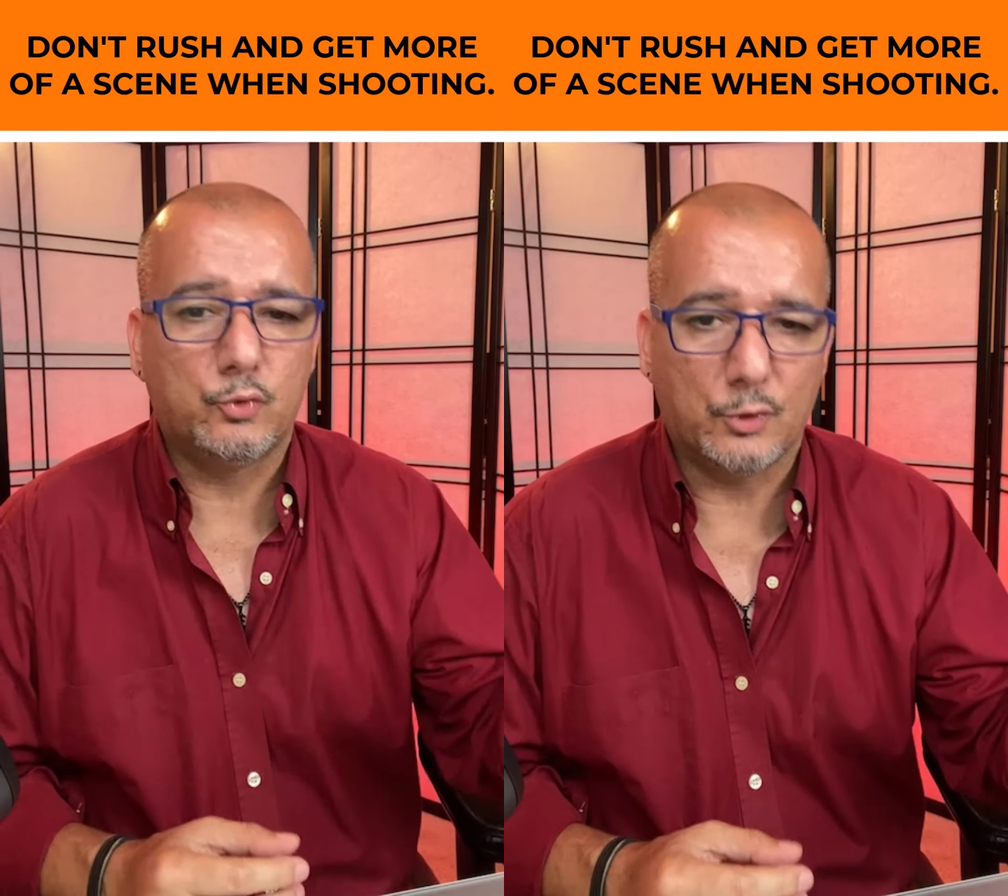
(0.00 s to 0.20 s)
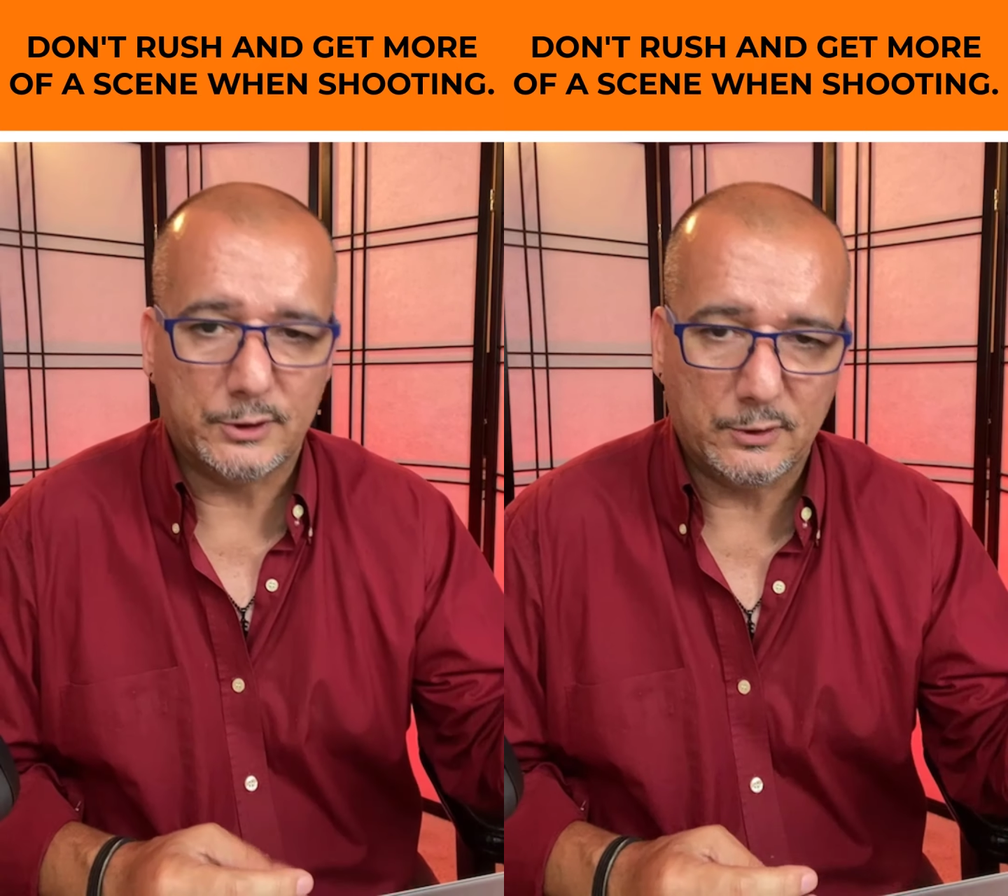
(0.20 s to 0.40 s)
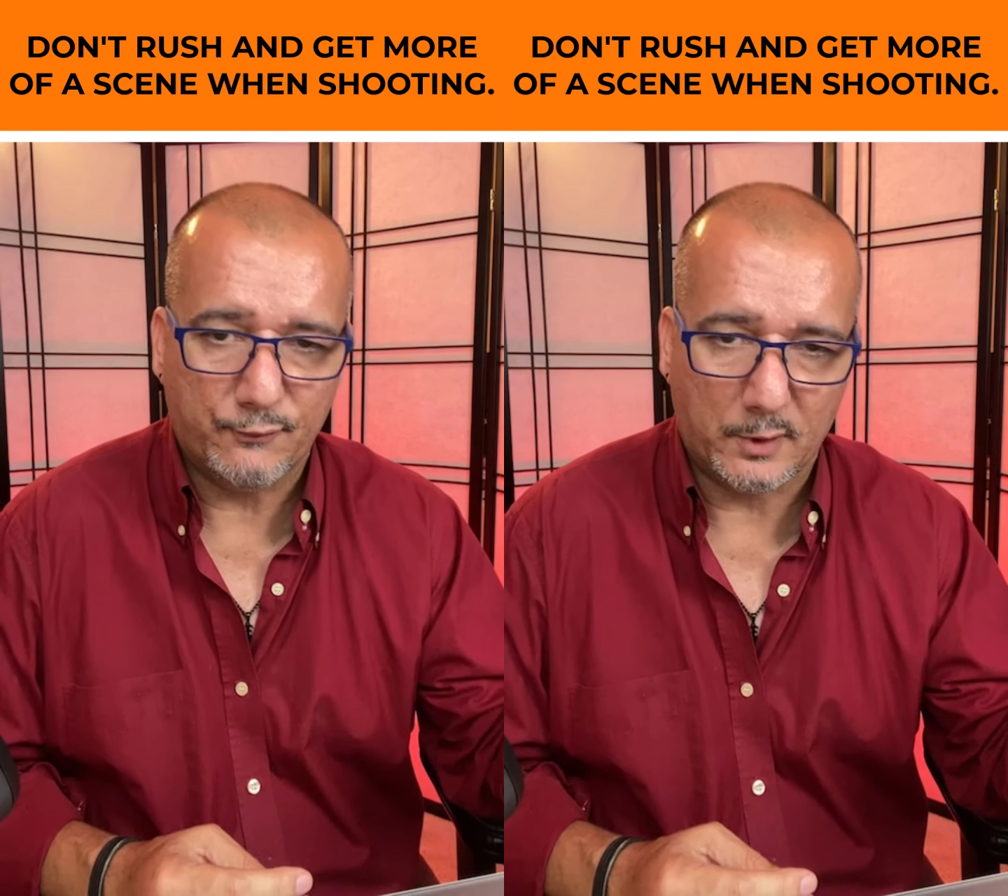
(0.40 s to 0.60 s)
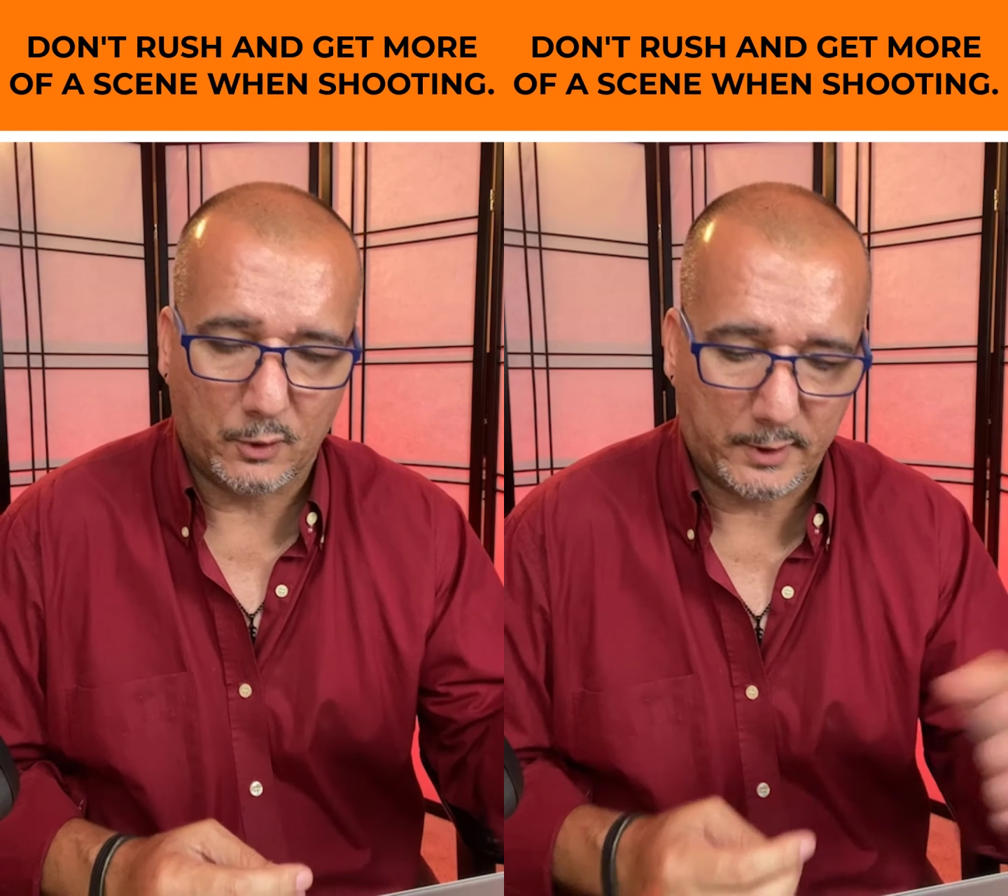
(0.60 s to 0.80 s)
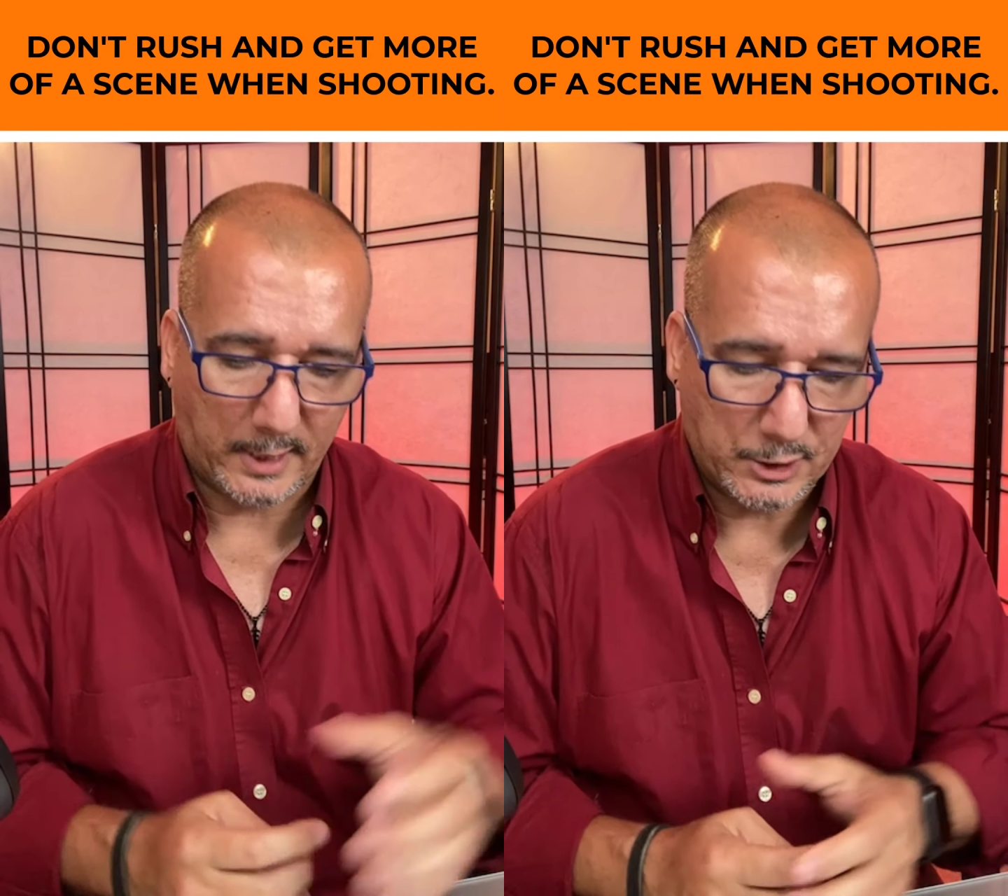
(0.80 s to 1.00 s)
to a different
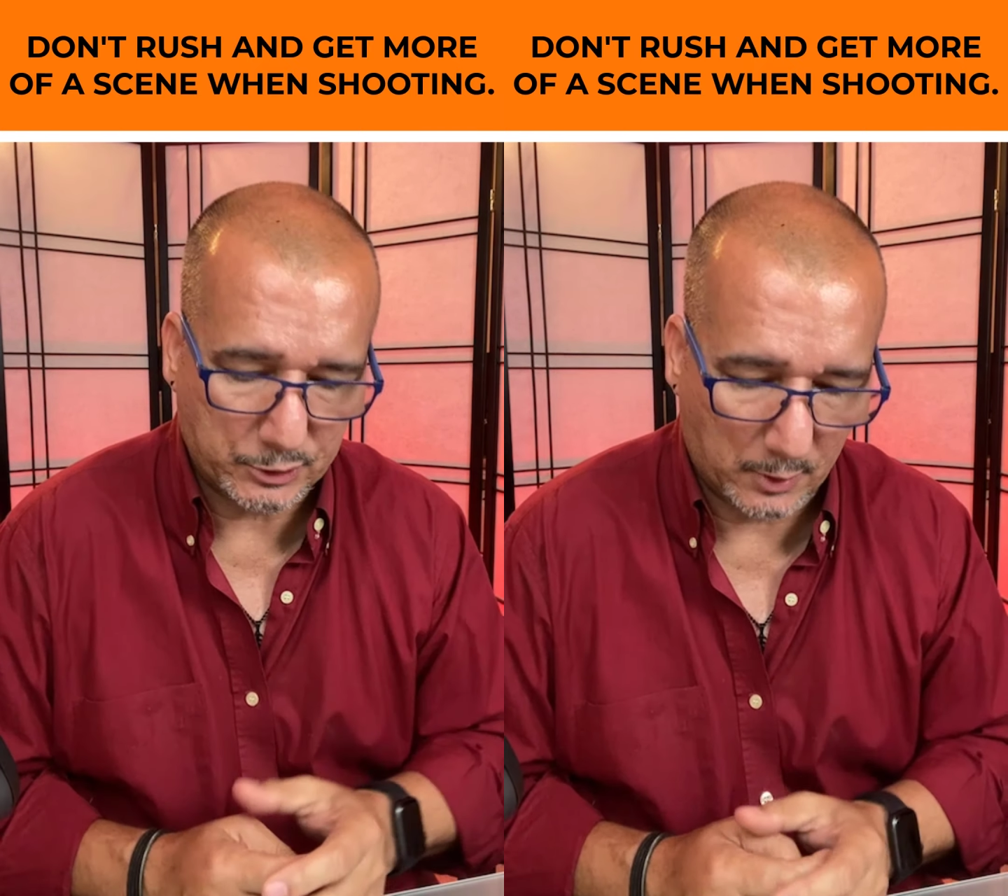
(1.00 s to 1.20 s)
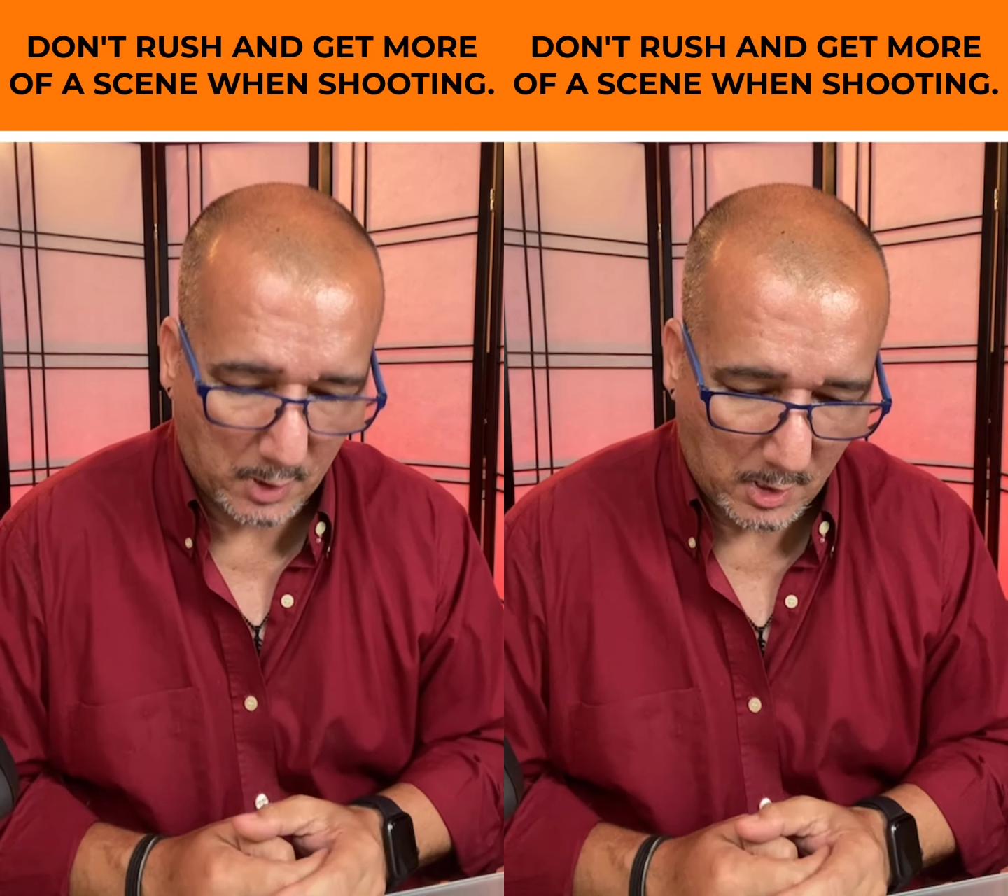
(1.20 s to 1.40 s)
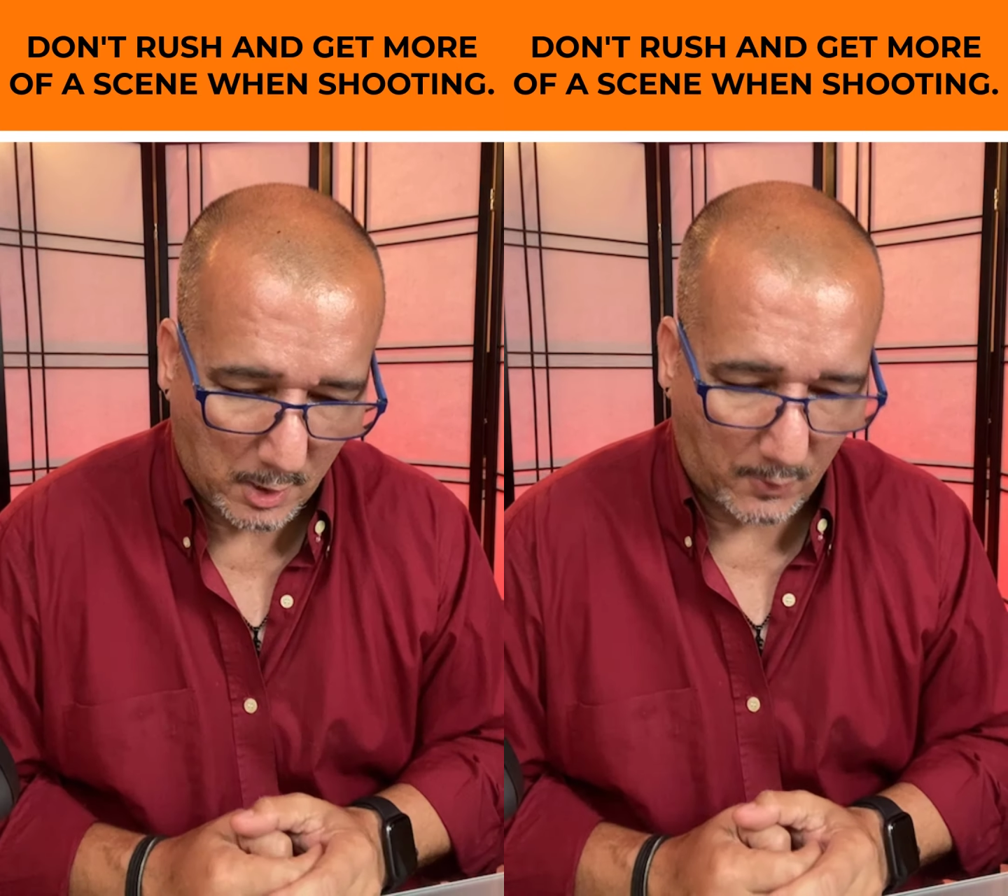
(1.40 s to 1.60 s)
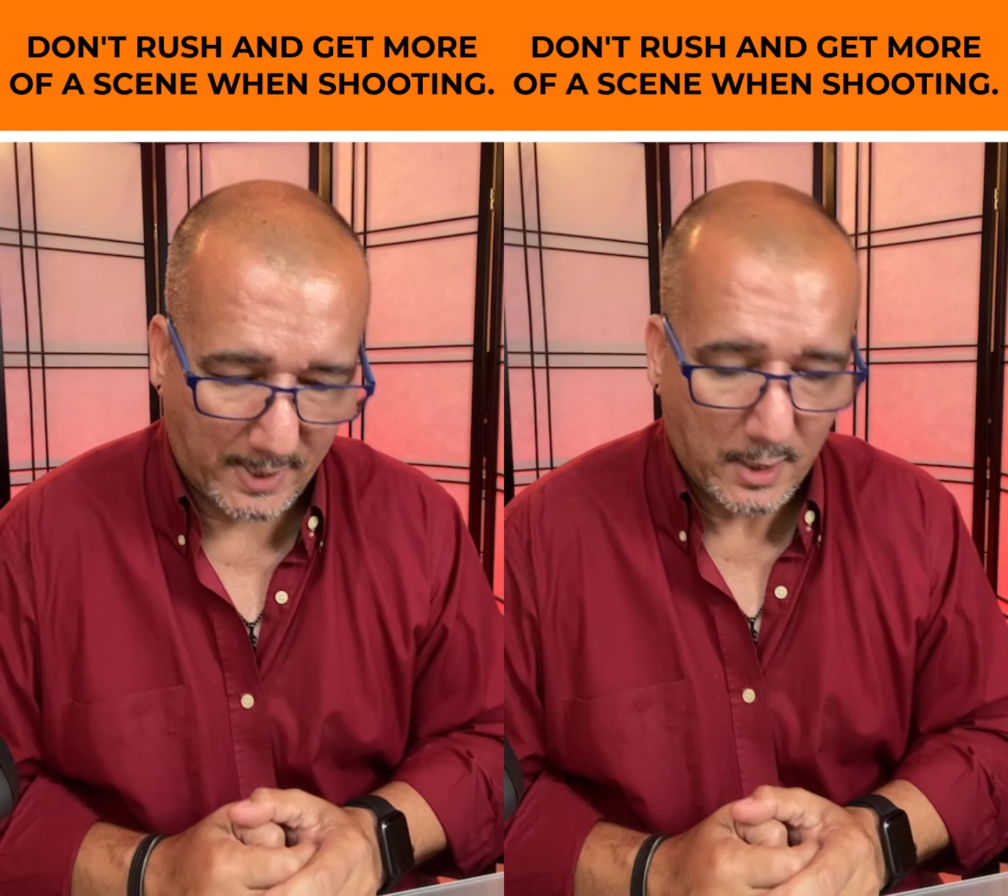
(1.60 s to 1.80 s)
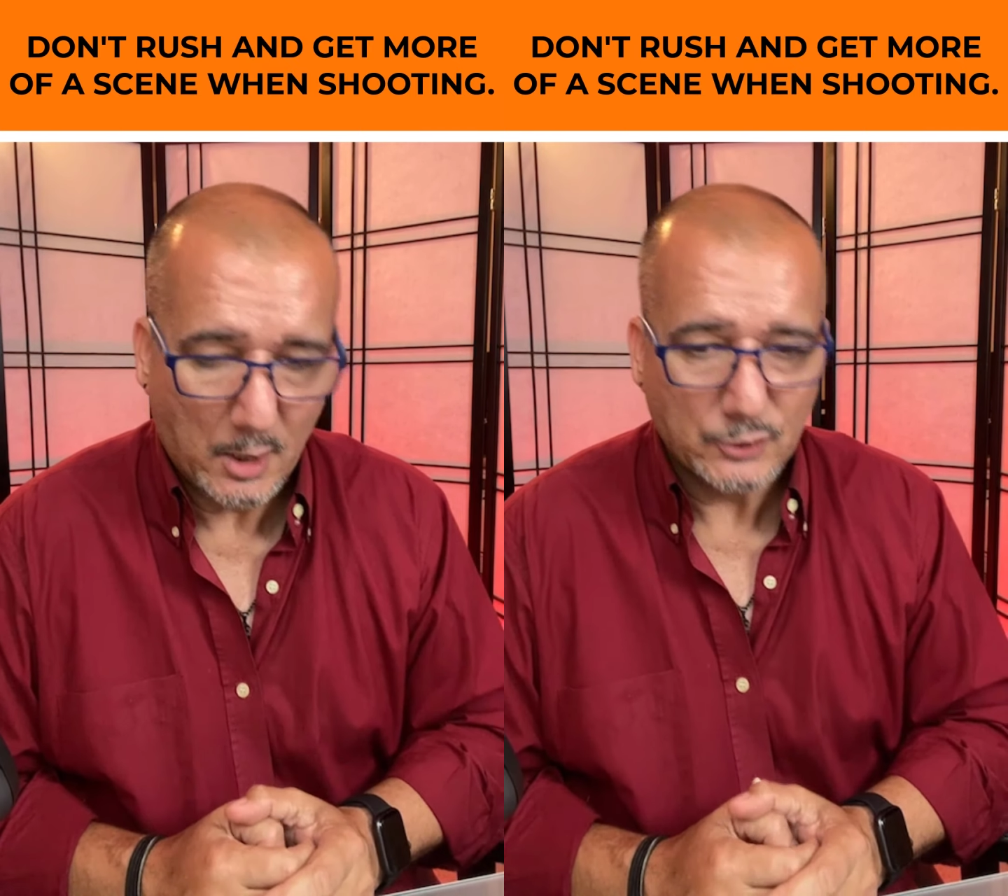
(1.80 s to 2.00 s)
location, right?